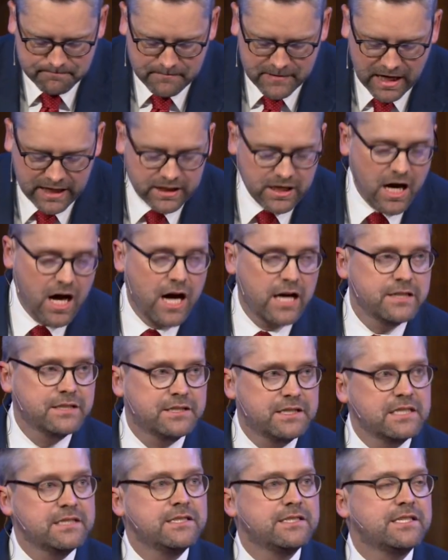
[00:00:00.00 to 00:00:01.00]
And God
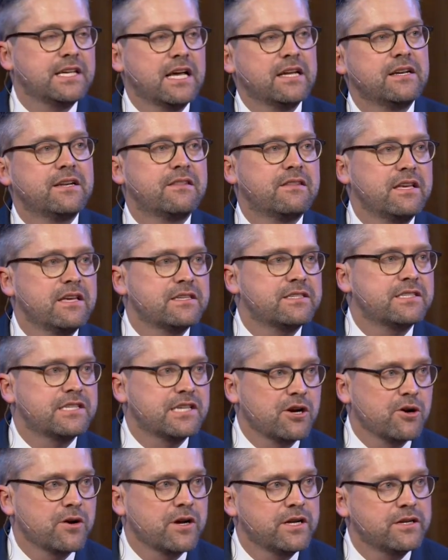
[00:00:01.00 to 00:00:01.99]
did send the
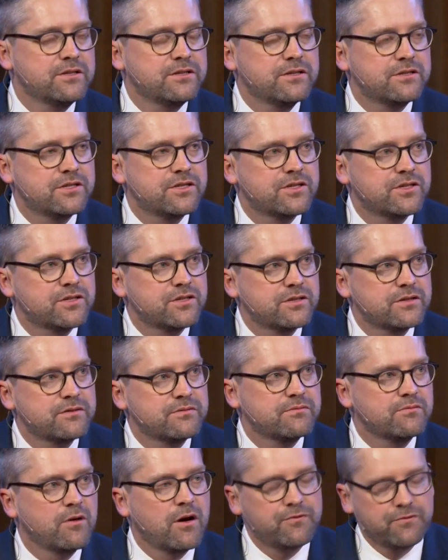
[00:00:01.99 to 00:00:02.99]
Assyrians
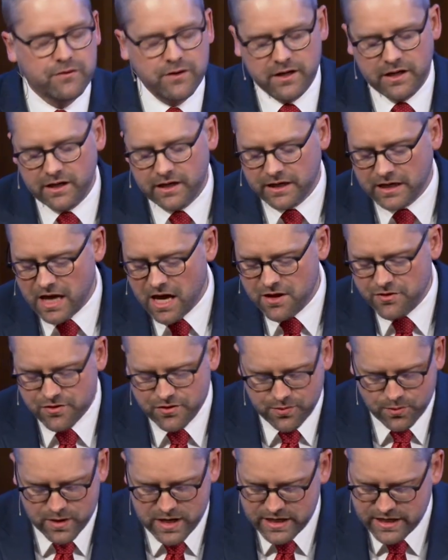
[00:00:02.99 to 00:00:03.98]
roughly, again,
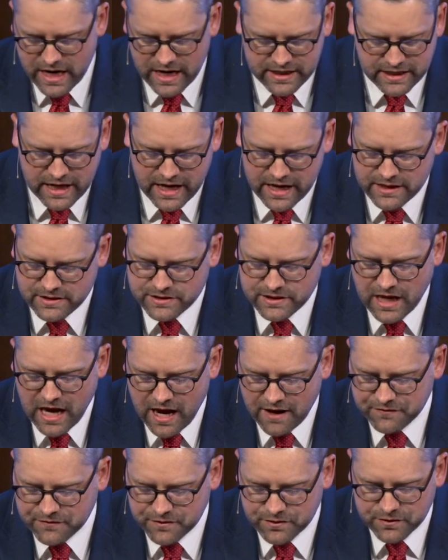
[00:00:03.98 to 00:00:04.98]
3 decades
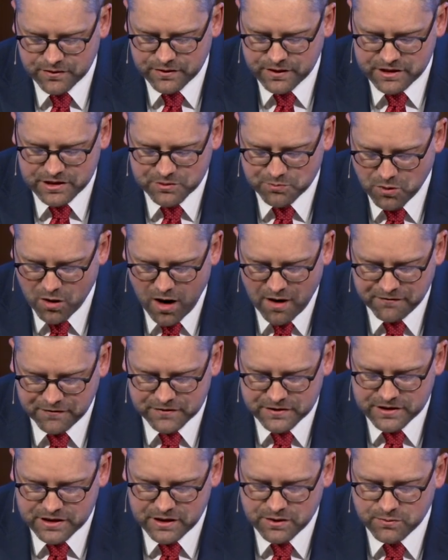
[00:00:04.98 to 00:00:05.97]
after this
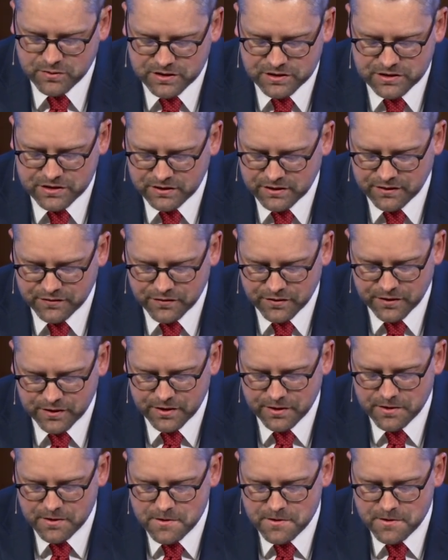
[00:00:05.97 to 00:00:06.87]
prophecy was delivered.